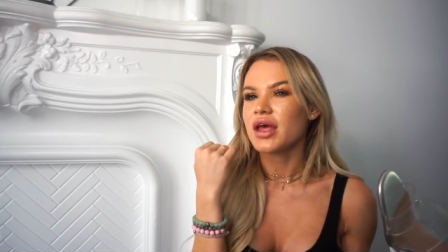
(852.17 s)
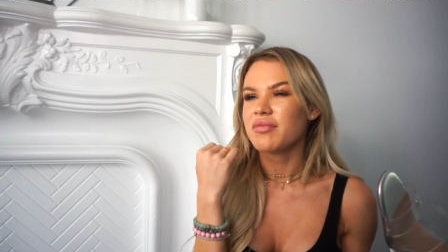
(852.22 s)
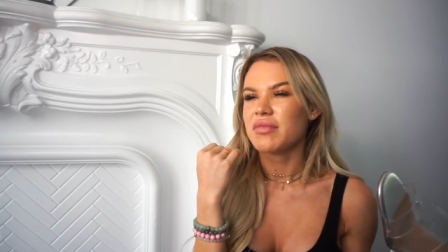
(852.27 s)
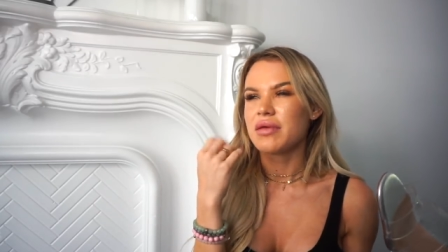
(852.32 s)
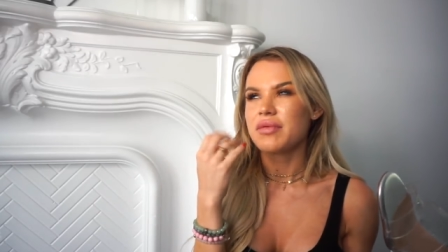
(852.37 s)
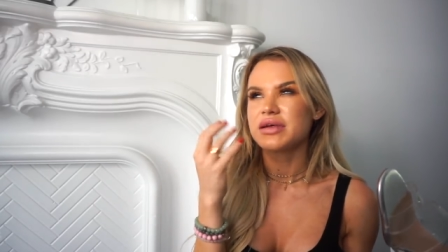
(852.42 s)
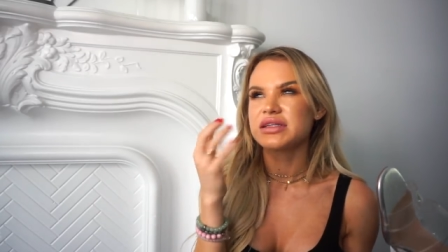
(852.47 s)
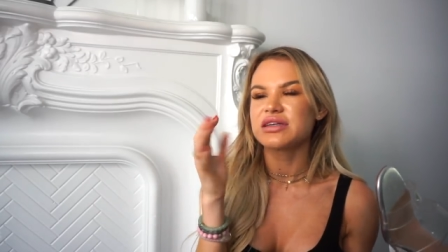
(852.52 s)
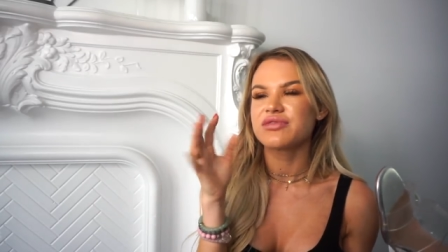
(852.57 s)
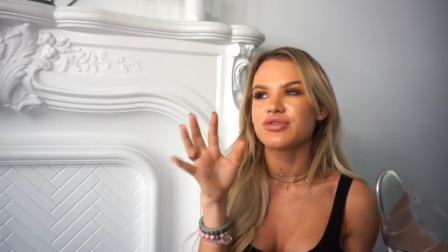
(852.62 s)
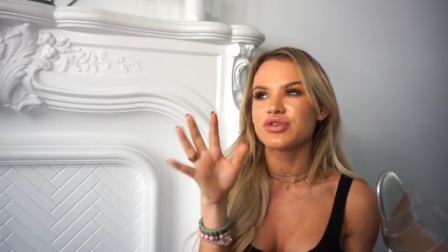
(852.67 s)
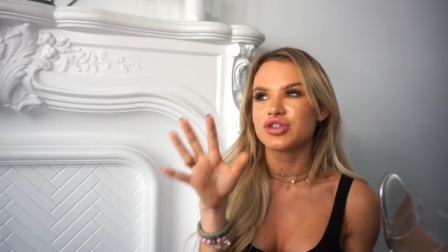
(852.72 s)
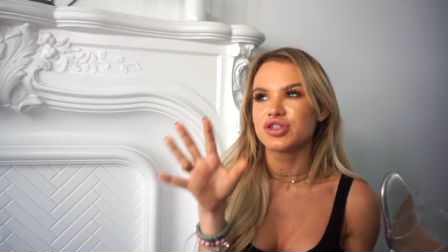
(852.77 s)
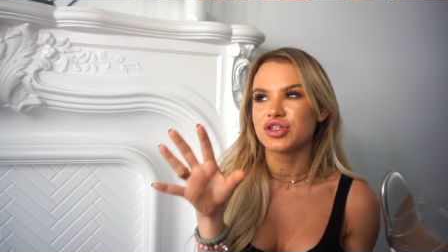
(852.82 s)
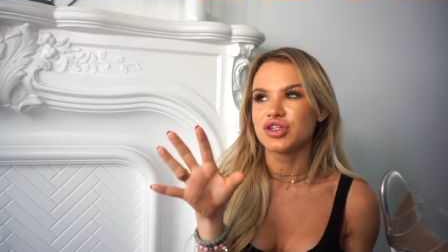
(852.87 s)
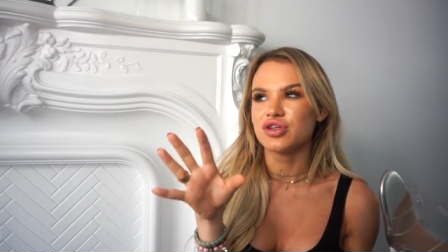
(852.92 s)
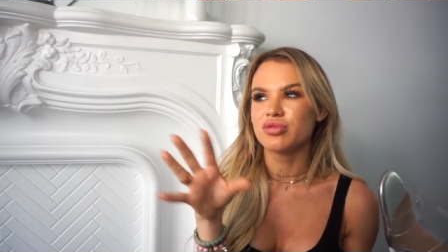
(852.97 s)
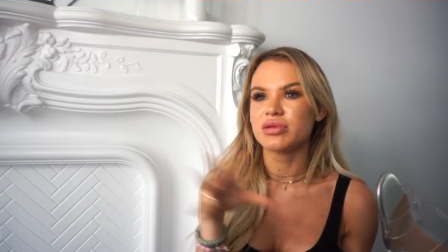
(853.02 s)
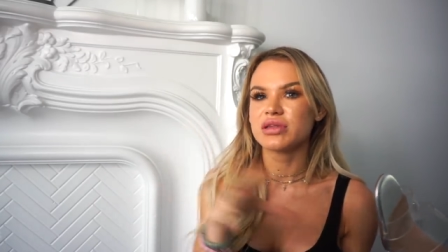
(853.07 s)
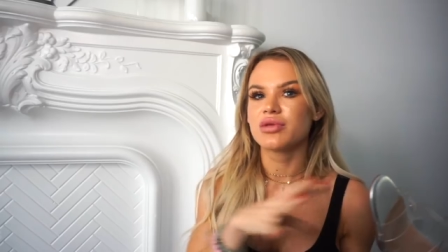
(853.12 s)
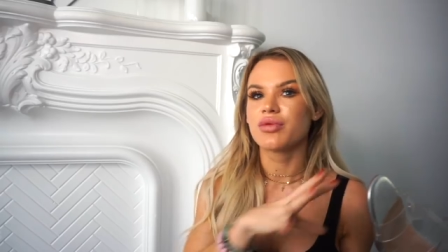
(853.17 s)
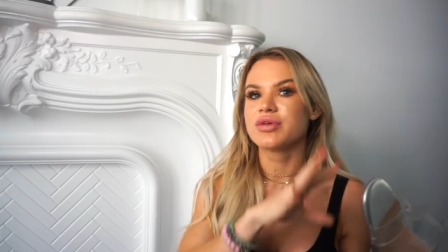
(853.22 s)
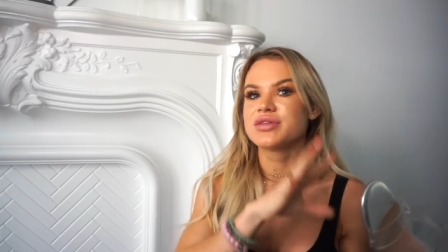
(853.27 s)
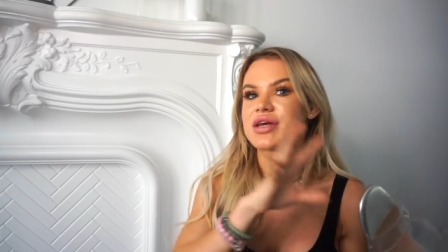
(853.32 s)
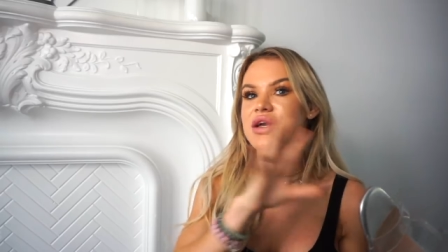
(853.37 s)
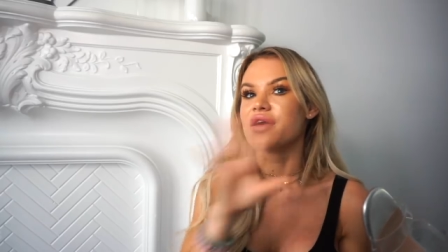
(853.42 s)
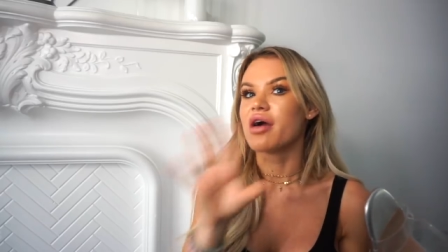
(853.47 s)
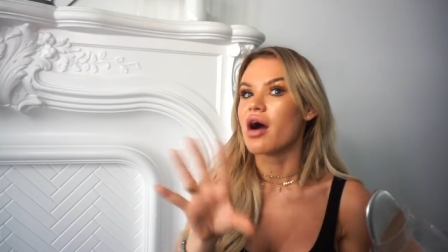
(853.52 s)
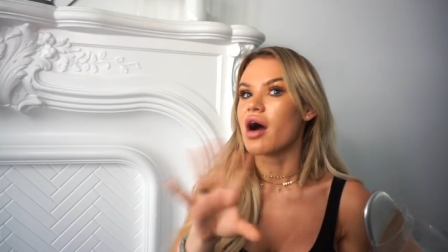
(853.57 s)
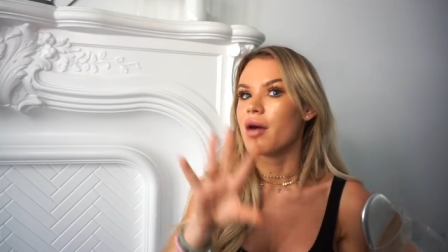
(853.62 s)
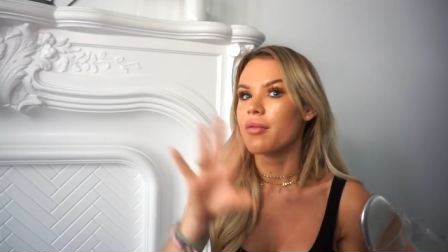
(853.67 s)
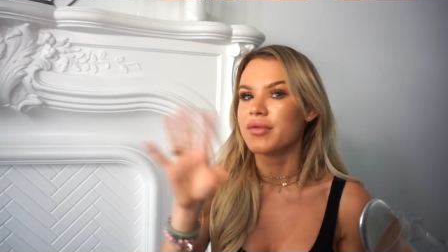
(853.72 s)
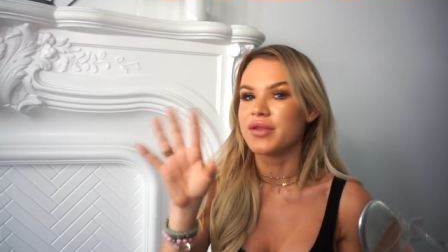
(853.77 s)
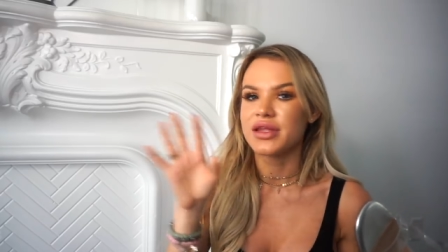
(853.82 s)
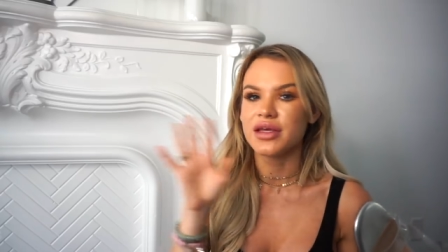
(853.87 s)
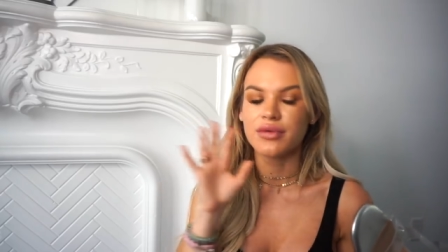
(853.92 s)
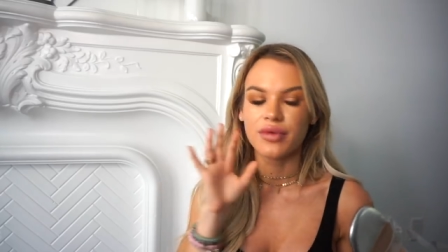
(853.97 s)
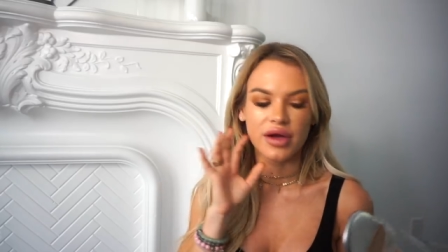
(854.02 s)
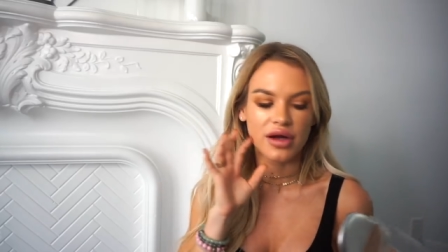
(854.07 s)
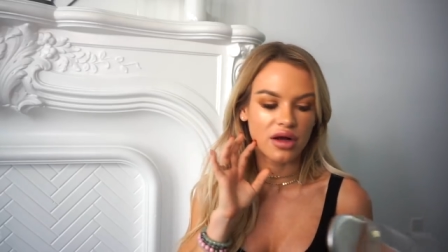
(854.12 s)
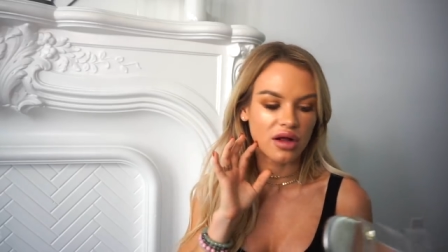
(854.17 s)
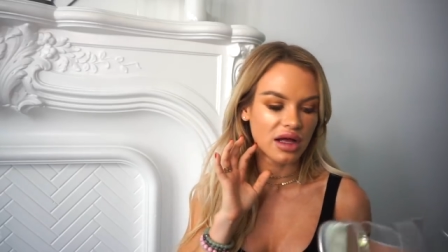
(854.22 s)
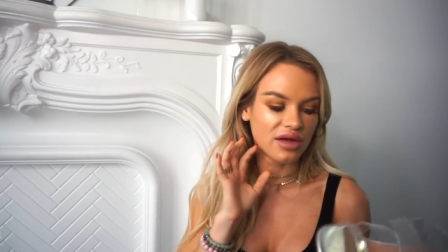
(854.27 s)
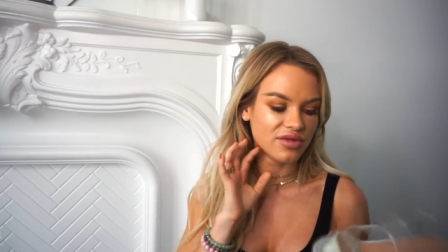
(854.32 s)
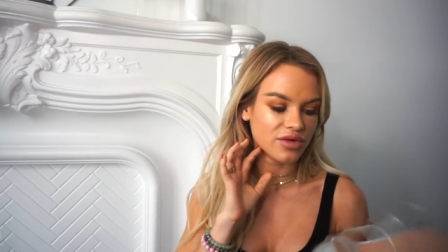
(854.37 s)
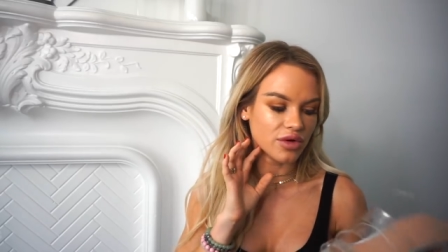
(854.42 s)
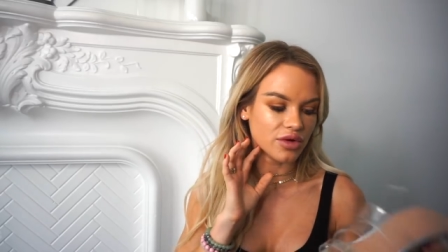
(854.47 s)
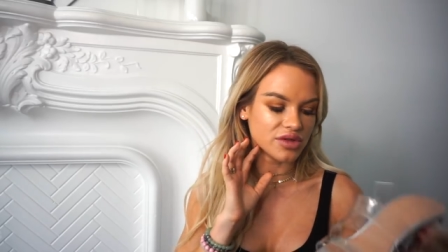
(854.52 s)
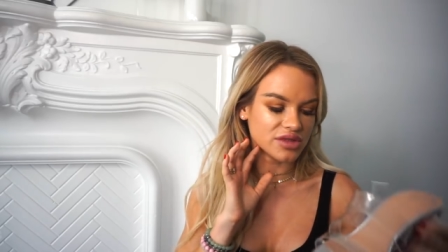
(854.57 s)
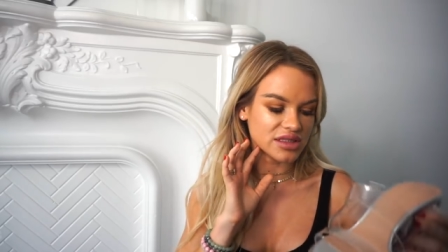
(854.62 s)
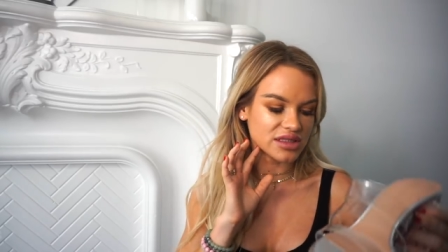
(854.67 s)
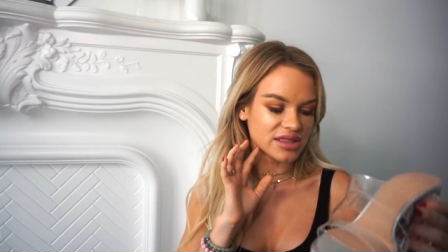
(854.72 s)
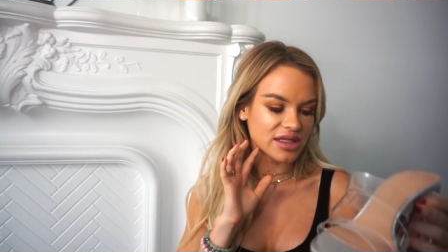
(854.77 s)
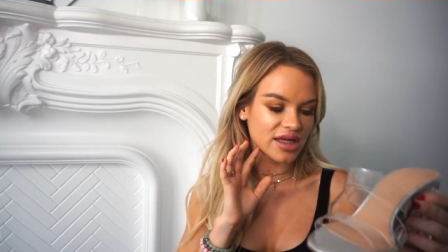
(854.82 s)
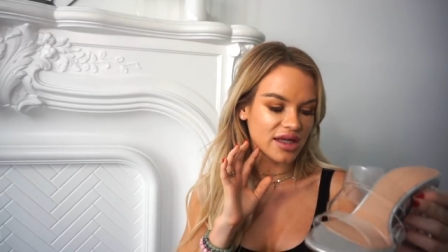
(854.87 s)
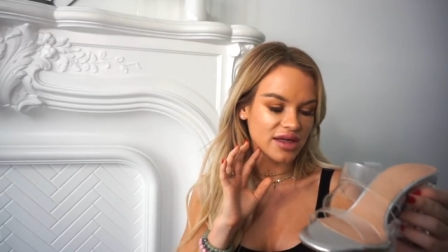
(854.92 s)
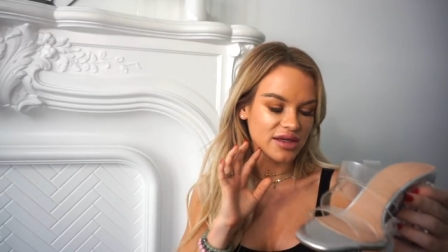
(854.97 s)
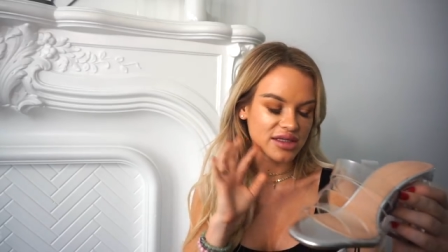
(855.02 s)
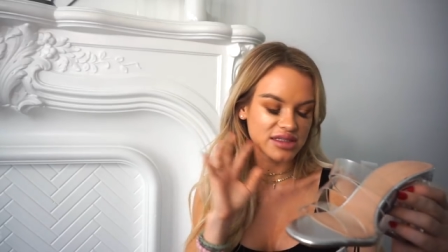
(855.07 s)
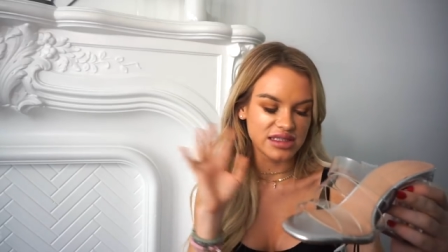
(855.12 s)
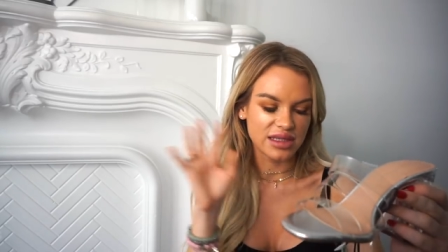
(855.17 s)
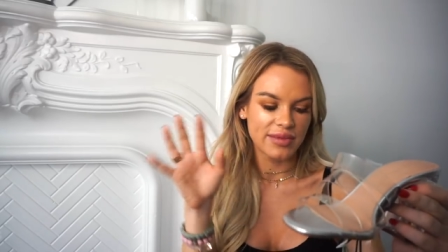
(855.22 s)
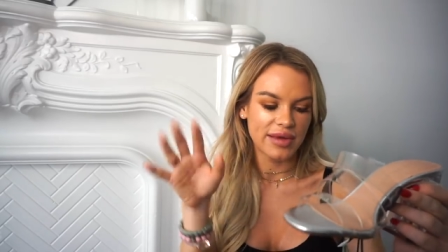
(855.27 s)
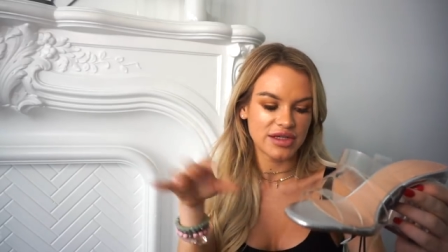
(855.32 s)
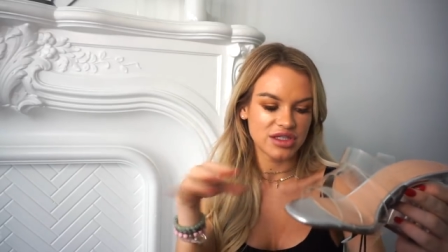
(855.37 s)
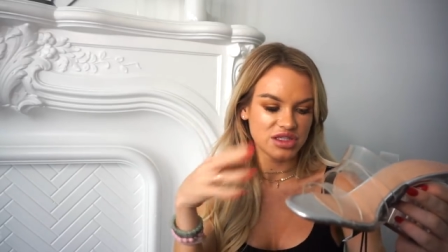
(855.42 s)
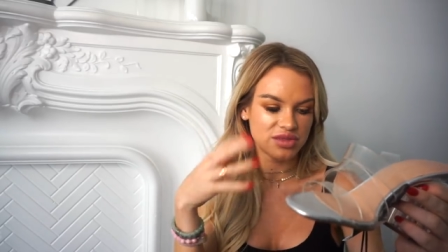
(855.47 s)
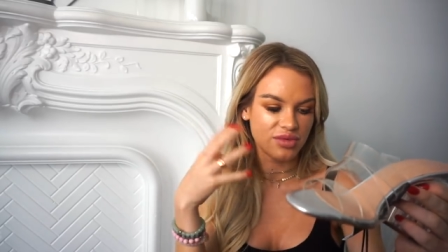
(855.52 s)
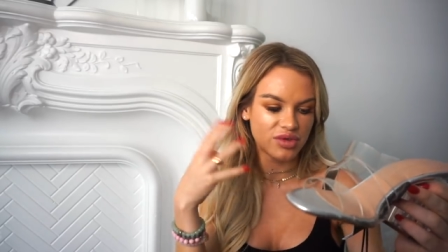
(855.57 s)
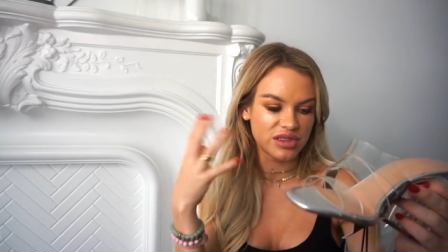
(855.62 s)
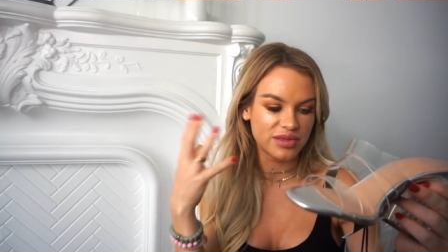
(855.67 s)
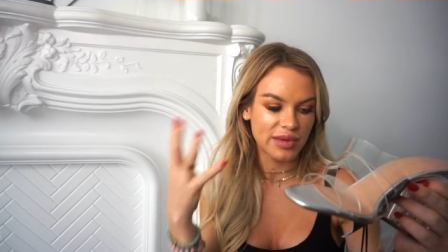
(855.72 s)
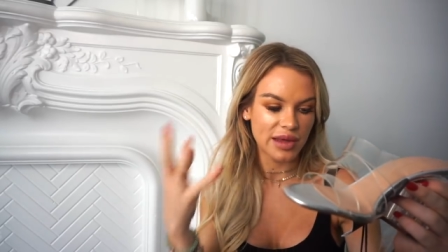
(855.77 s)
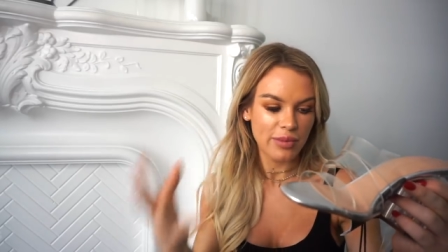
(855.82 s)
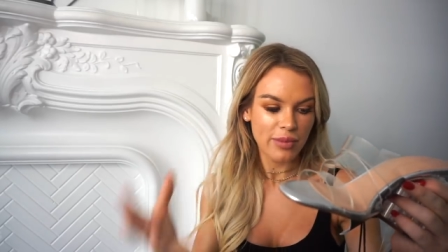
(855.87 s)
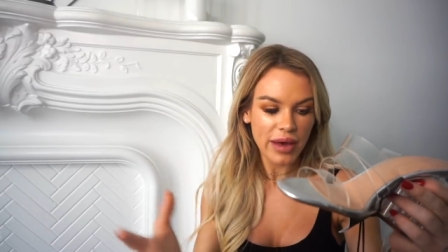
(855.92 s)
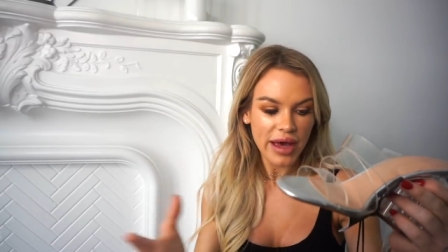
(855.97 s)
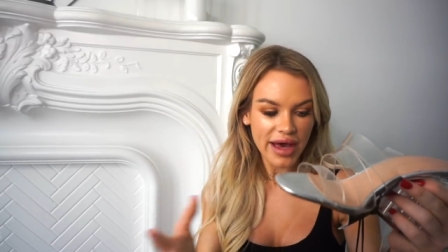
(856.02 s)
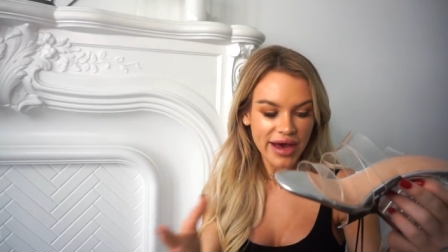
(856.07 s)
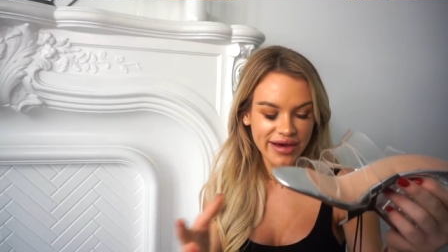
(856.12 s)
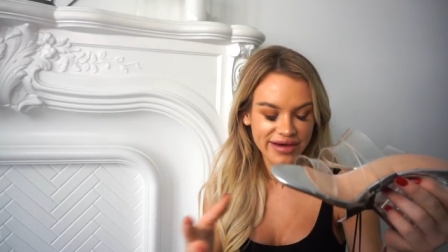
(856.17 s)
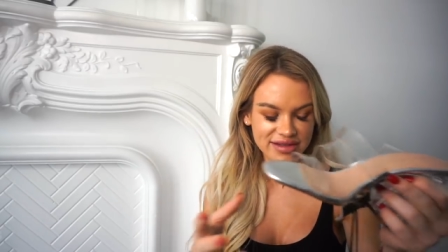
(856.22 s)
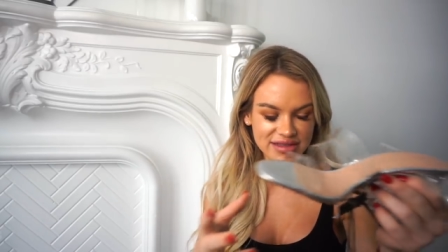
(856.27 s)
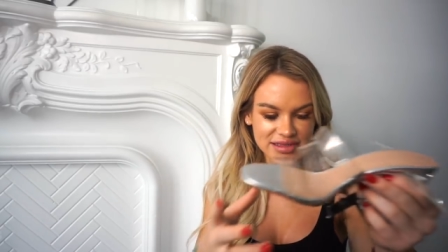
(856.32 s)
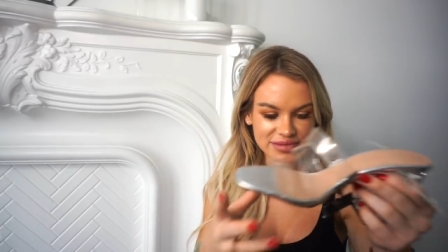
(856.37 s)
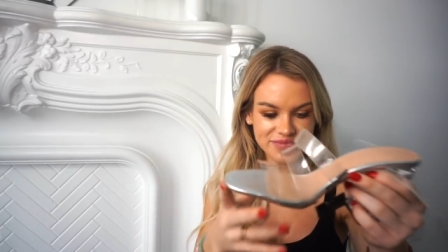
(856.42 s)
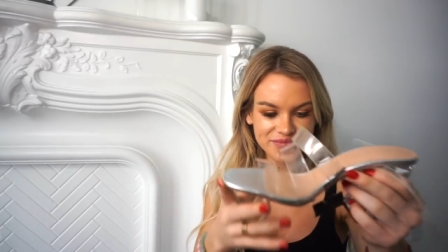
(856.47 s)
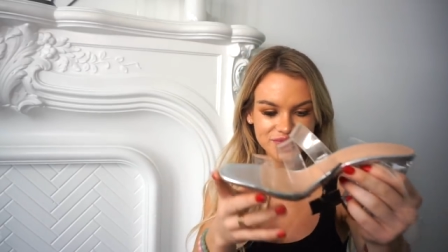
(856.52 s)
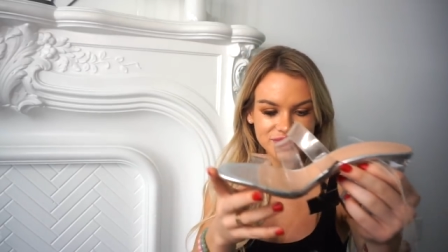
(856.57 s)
Maybe except for two, but the ones I commonly wear, I'll have gold detailing because it matches most of my bags.